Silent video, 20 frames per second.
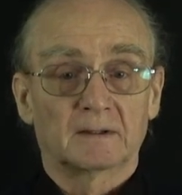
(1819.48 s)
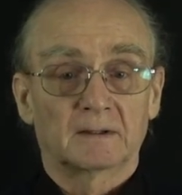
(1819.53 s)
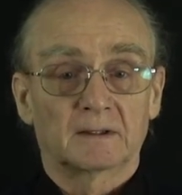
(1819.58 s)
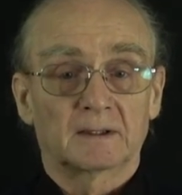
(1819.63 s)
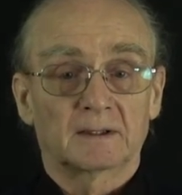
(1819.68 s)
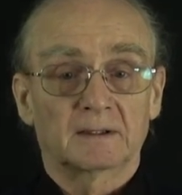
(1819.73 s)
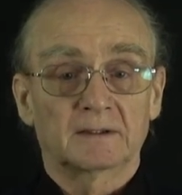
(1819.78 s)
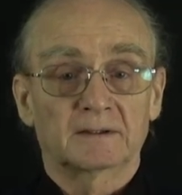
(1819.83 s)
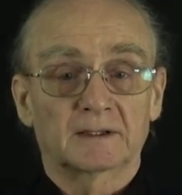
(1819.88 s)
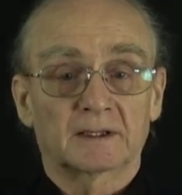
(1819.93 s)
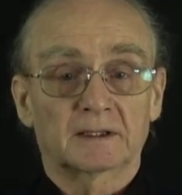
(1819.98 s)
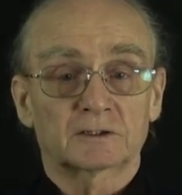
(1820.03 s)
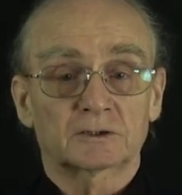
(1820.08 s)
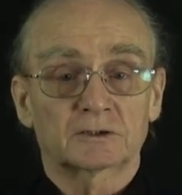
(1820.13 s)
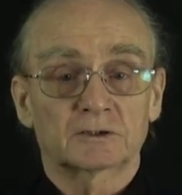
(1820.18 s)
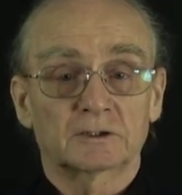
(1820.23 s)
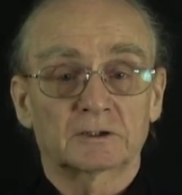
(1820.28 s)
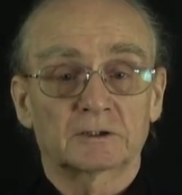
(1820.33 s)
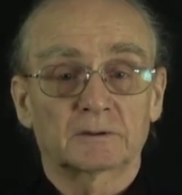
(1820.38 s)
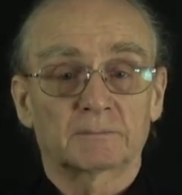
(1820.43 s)
And
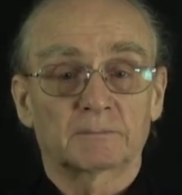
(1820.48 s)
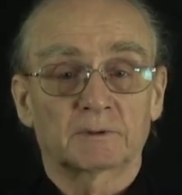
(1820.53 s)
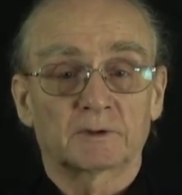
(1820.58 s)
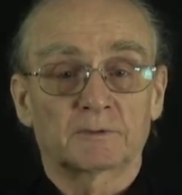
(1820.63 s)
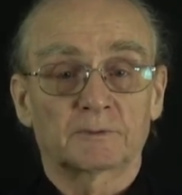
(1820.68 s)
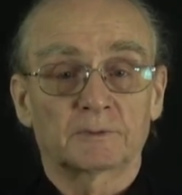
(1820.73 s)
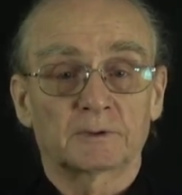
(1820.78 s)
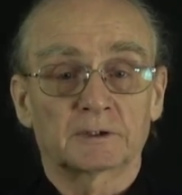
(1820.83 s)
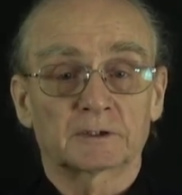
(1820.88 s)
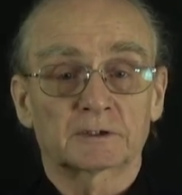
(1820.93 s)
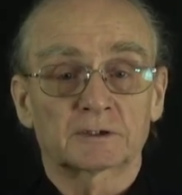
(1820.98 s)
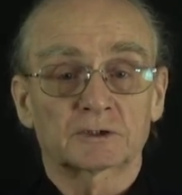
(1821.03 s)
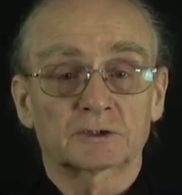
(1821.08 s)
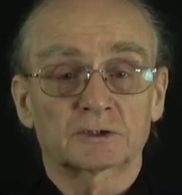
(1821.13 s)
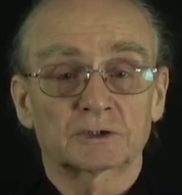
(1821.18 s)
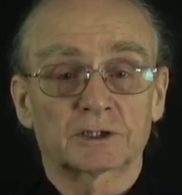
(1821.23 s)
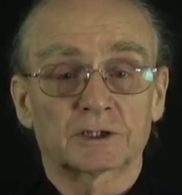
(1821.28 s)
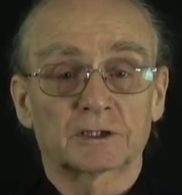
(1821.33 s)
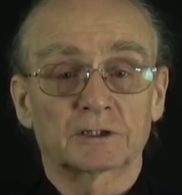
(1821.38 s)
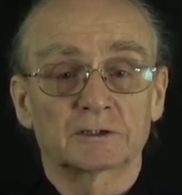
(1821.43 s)
actually, if we
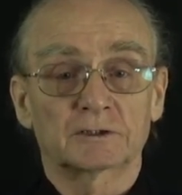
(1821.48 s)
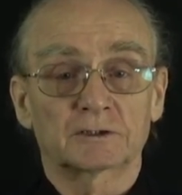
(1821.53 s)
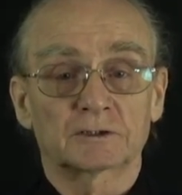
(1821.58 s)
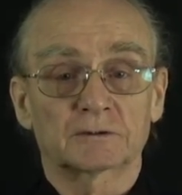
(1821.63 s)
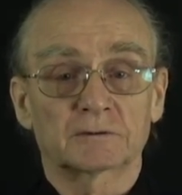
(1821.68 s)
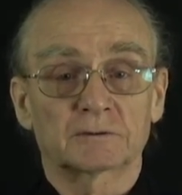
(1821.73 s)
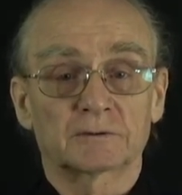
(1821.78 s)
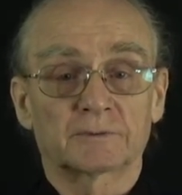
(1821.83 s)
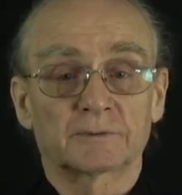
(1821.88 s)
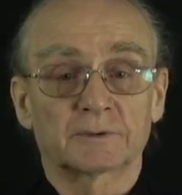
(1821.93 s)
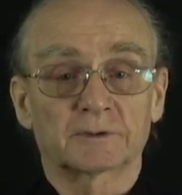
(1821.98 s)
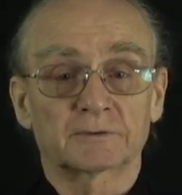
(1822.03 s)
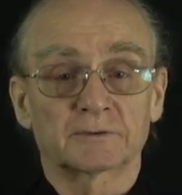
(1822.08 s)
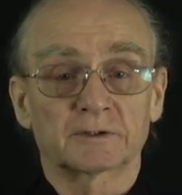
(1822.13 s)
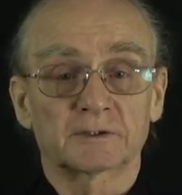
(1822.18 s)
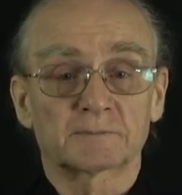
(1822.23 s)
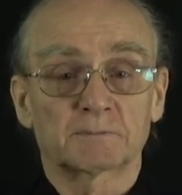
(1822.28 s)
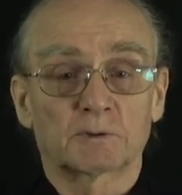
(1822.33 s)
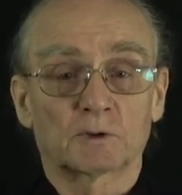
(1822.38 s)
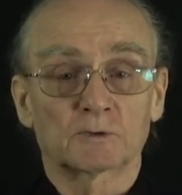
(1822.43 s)

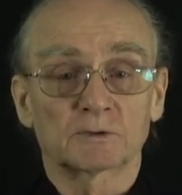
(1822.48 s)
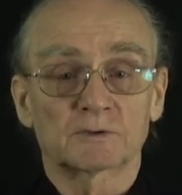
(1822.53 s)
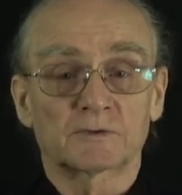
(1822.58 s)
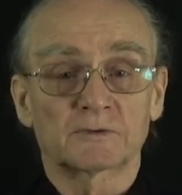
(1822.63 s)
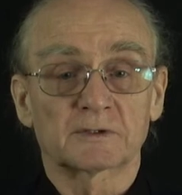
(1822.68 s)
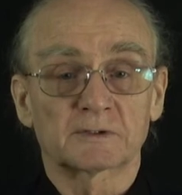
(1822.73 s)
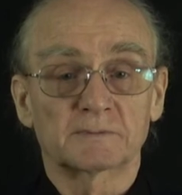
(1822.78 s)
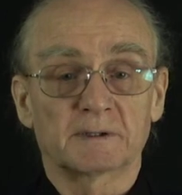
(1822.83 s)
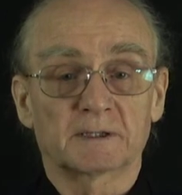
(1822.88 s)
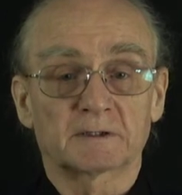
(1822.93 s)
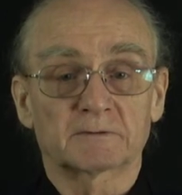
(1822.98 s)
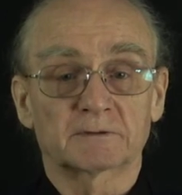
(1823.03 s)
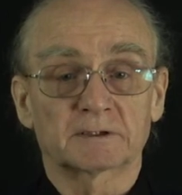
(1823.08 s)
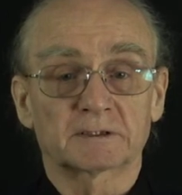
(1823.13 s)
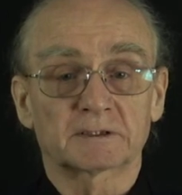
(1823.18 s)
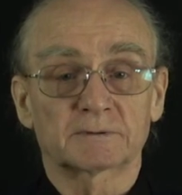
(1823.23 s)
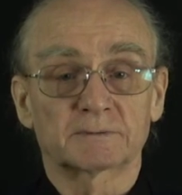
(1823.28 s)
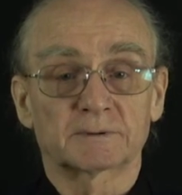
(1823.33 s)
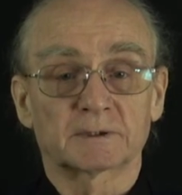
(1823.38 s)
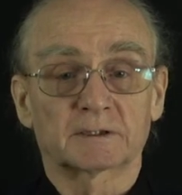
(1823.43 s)
transpose this
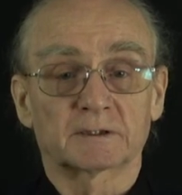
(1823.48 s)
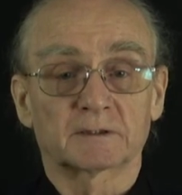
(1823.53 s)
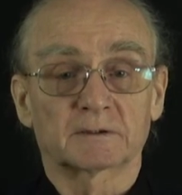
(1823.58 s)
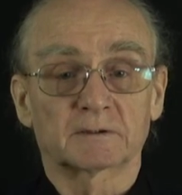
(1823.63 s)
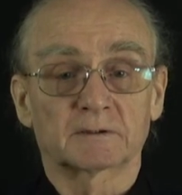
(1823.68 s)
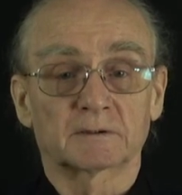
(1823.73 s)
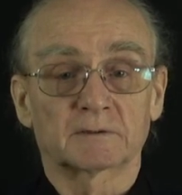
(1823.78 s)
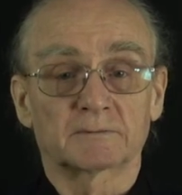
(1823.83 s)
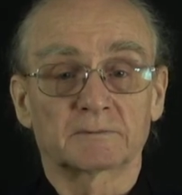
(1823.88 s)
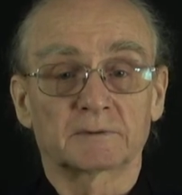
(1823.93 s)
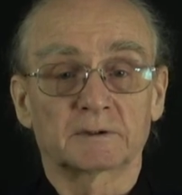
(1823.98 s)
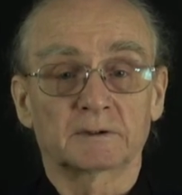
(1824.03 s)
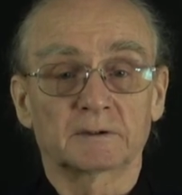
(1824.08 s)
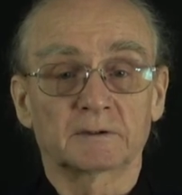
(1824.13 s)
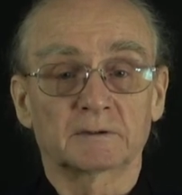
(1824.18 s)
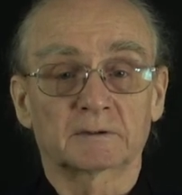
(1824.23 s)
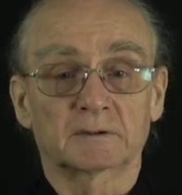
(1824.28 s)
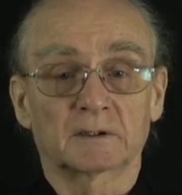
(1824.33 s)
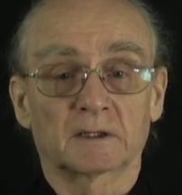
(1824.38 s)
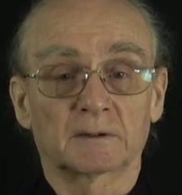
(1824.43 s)
matrix, we get
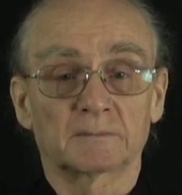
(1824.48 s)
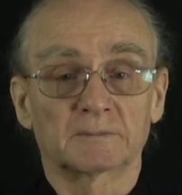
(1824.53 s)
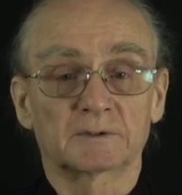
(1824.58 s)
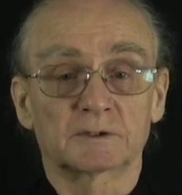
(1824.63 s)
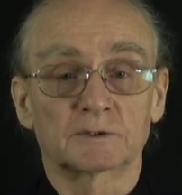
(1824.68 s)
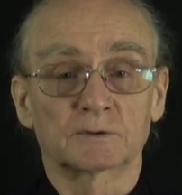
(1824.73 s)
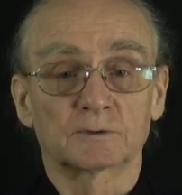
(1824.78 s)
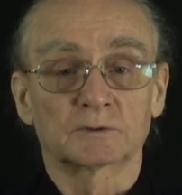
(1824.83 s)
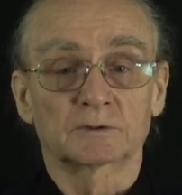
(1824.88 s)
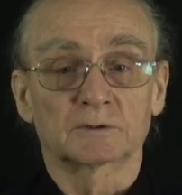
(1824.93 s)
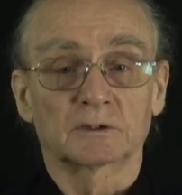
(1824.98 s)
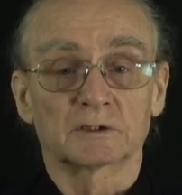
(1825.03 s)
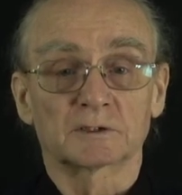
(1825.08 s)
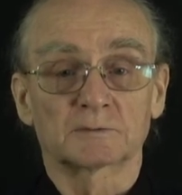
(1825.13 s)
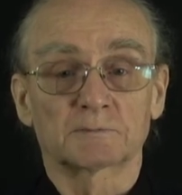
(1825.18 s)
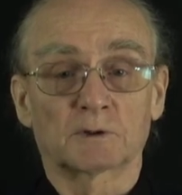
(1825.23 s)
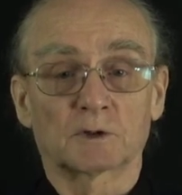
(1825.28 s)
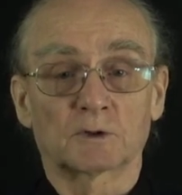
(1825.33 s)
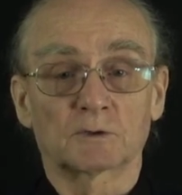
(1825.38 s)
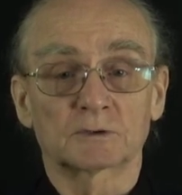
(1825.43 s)
V times U
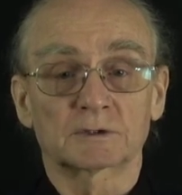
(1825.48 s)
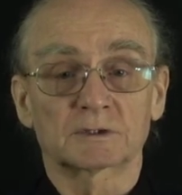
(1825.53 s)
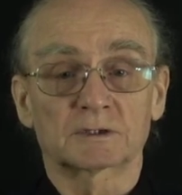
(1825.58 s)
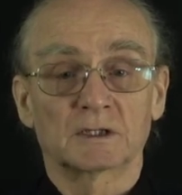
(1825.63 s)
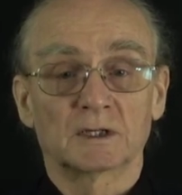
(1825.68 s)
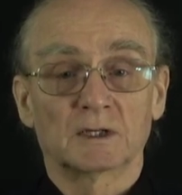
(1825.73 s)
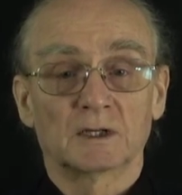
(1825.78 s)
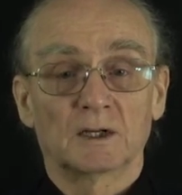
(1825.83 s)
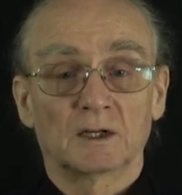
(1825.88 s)
transposed.